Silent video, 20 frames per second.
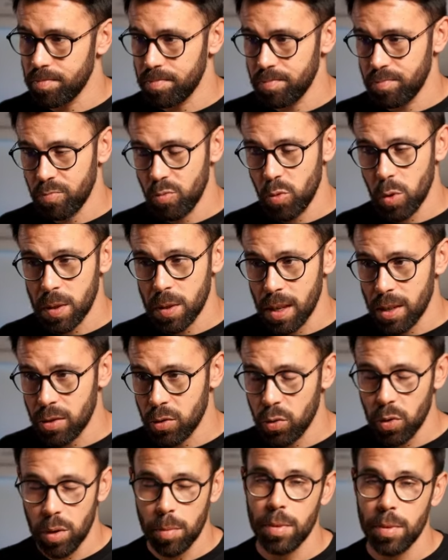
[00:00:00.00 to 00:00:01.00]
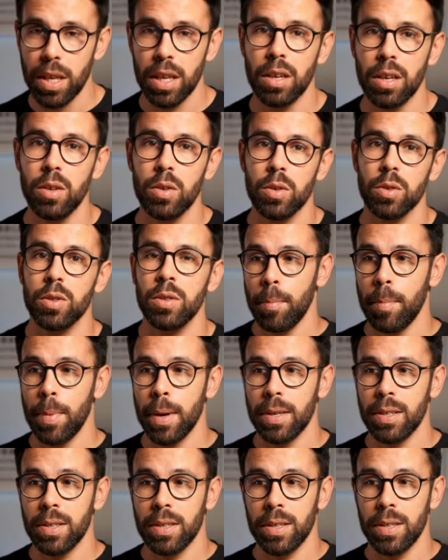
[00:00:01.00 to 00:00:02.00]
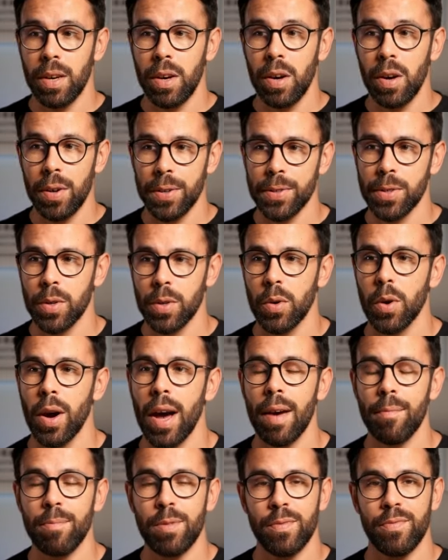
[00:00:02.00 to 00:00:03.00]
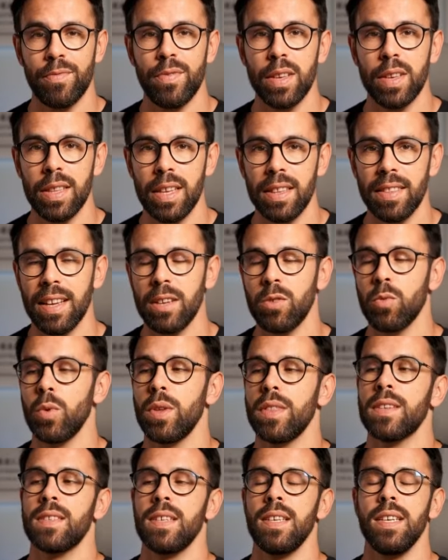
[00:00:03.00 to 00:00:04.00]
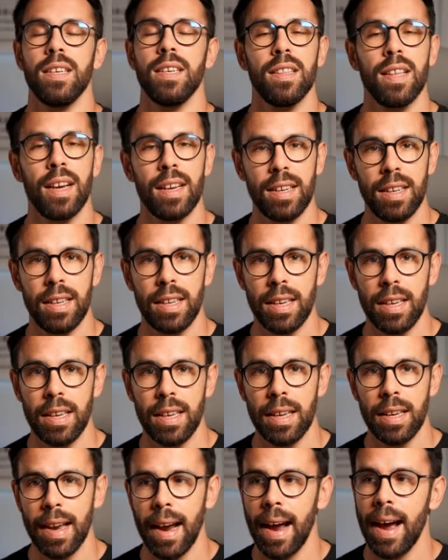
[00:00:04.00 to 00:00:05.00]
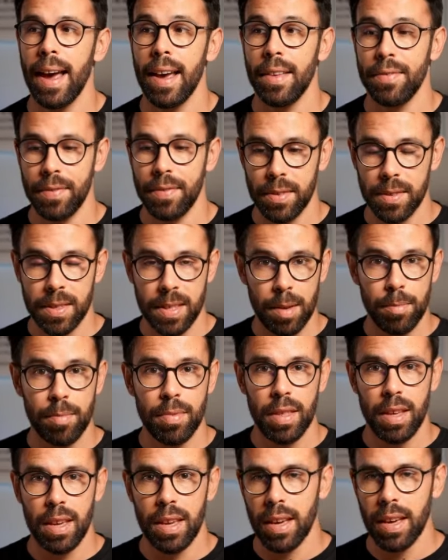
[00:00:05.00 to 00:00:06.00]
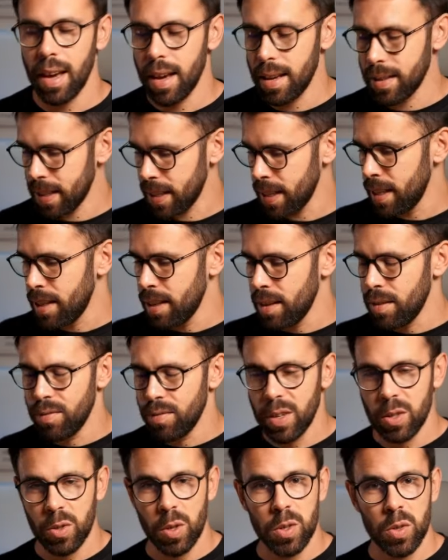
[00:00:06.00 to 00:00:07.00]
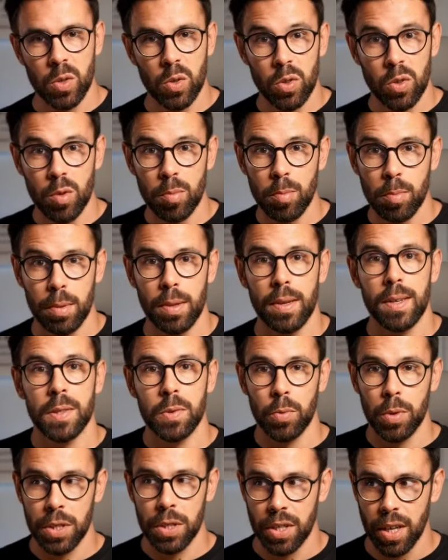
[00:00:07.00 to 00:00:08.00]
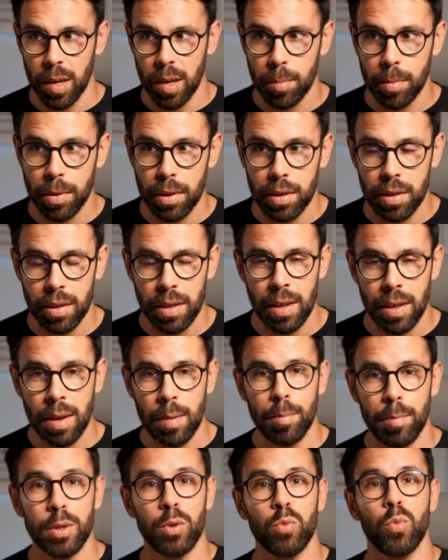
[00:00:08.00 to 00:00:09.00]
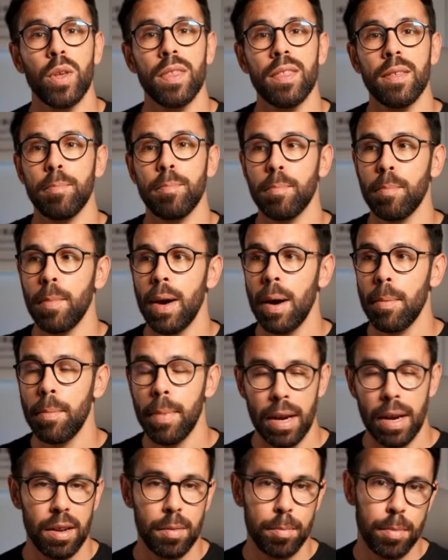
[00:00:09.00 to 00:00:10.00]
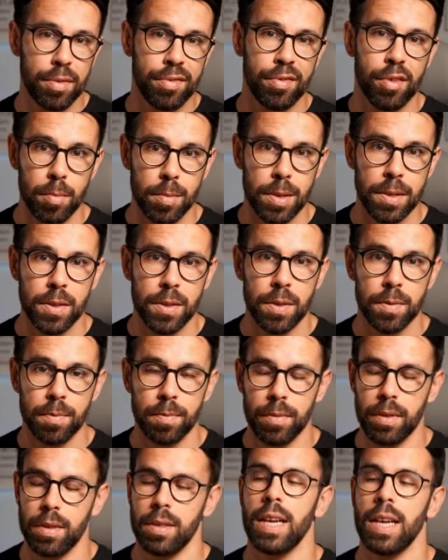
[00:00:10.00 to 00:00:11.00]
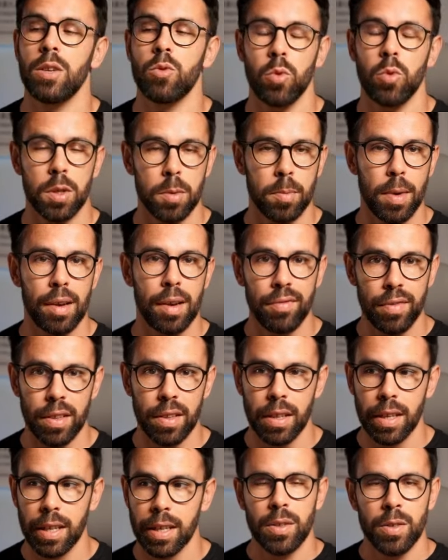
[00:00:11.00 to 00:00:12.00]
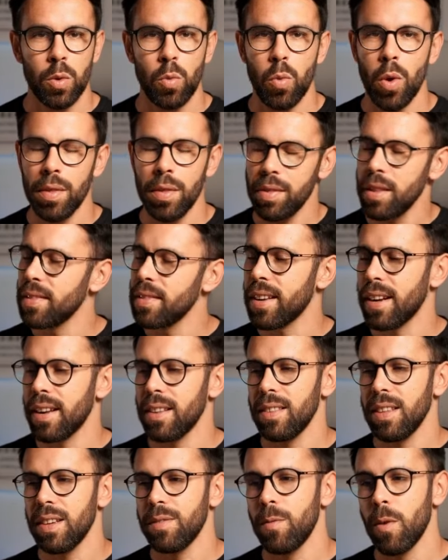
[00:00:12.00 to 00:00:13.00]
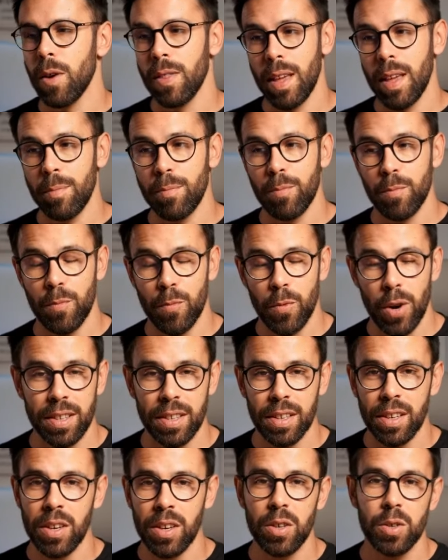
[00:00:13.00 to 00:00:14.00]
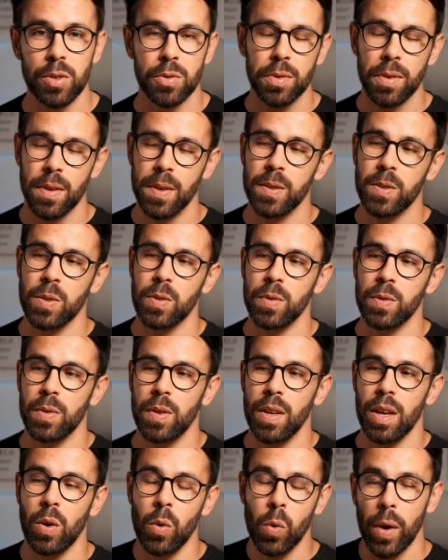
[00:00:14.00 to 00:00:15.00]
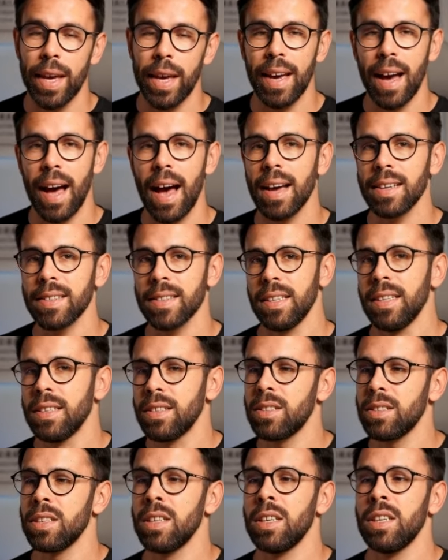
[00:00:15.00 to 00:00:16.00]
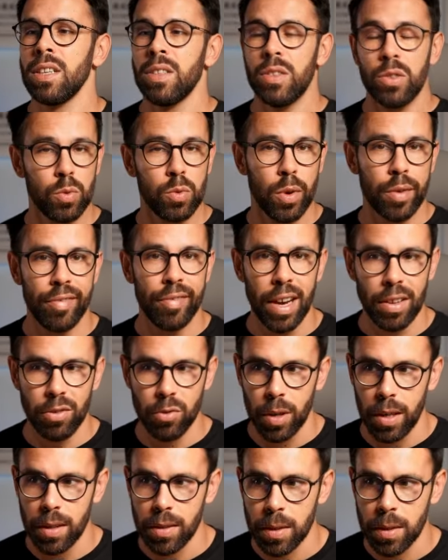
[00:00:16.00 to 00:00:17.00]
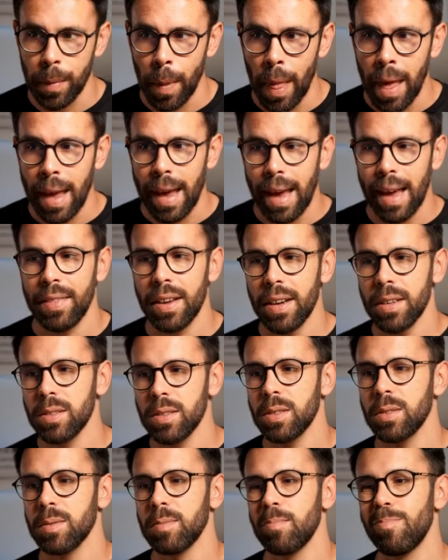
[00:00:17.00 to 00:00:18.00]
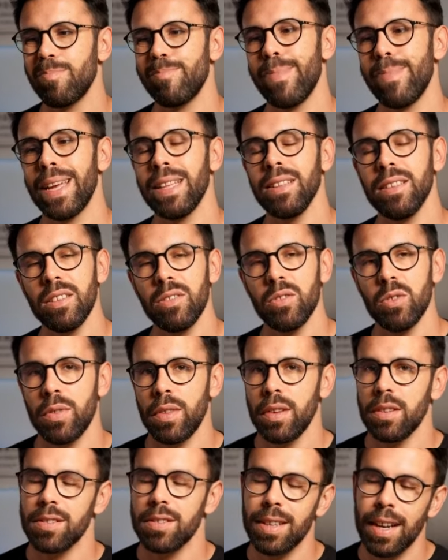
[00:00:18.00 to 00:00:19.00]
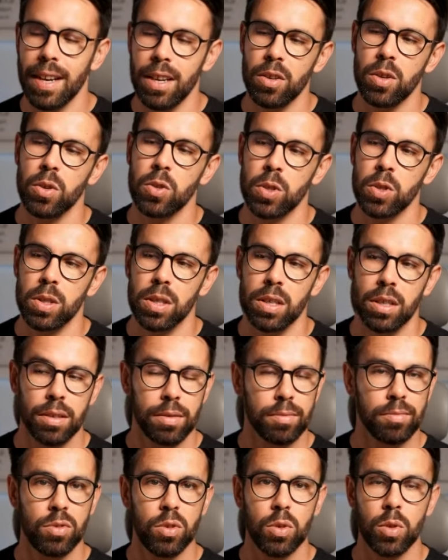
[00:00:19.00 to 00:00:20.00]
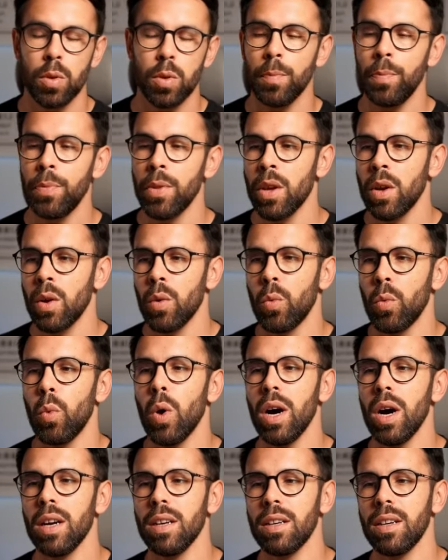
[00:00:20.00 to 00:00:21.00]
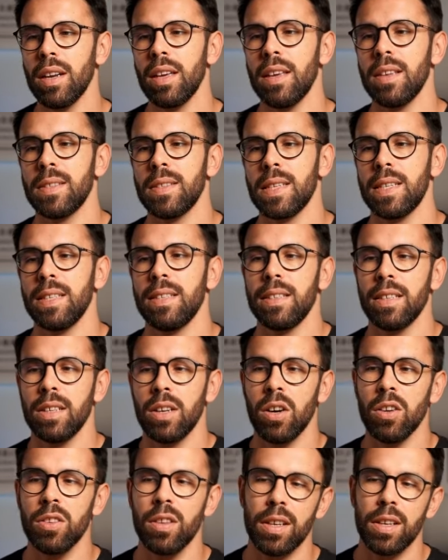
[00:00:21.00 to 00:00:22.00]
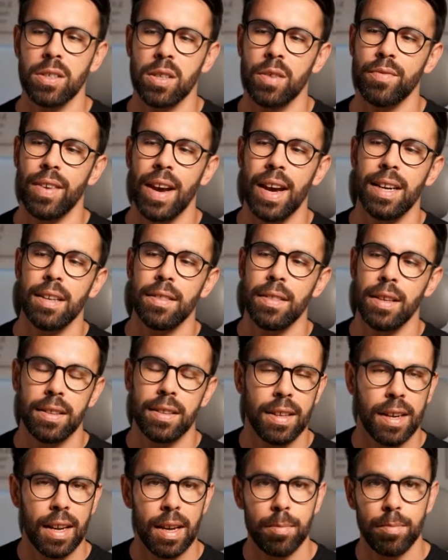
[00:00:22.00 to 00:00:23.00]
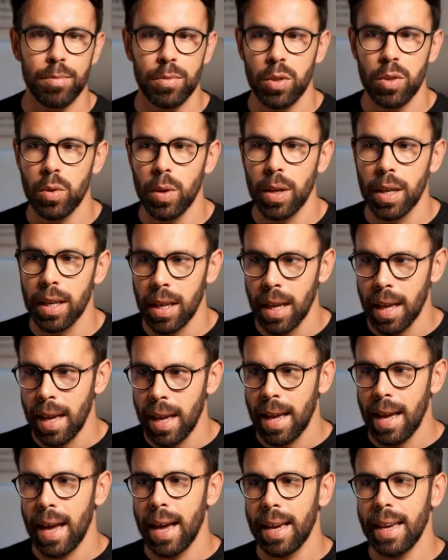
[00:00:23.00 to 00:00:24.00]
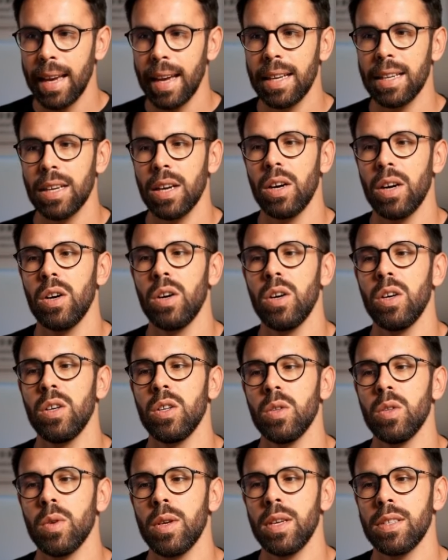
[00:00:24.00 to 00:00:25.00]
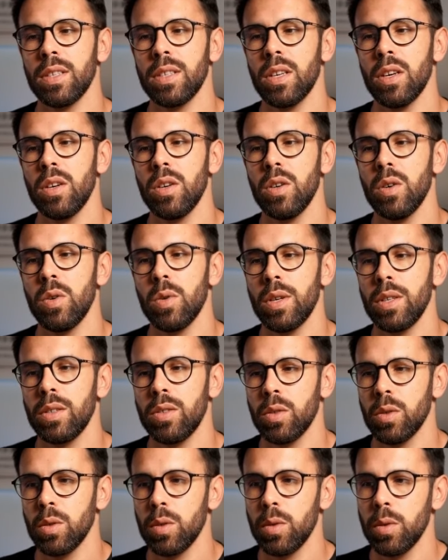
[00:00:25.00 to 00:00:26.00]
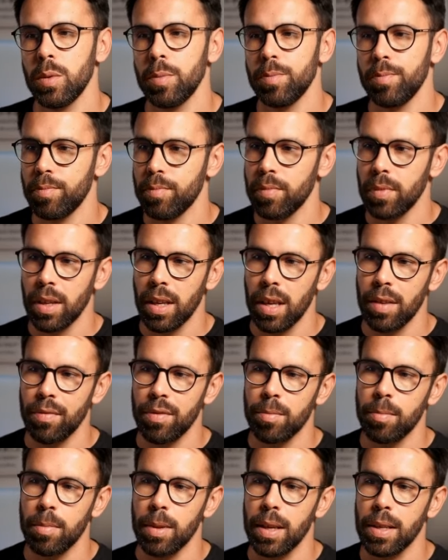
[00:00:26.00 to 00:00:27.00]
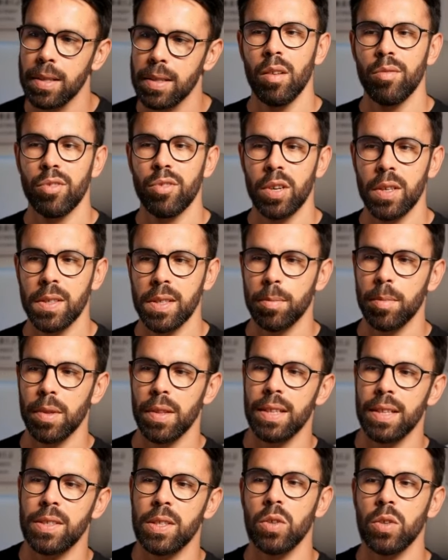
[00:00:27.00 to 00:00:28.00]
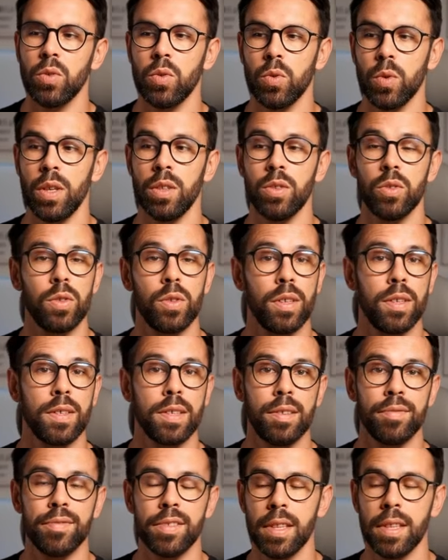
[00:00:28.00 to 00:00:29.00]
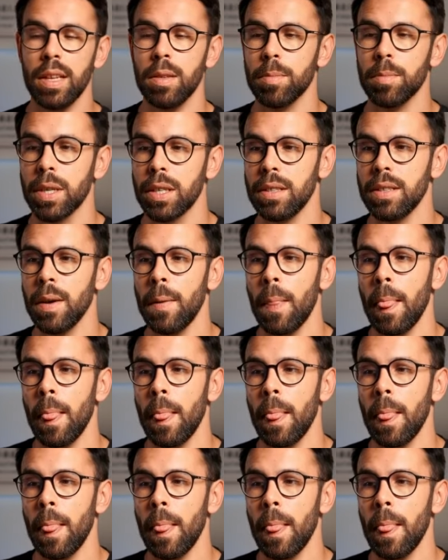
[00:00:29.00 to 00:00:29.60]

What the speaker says: was extremely good, but also I have the feeling that with a single IDE, I had the same thing as Visual Studio plus ReSharper, but with a better performance. That was my feeling. So one thing that I love when I'm writing code is a quick access to refactorings. And there's mainly two things that I usually do. One is in the context of anything that I'm doing, I can always go into a given place. For example, let's go into this if statement.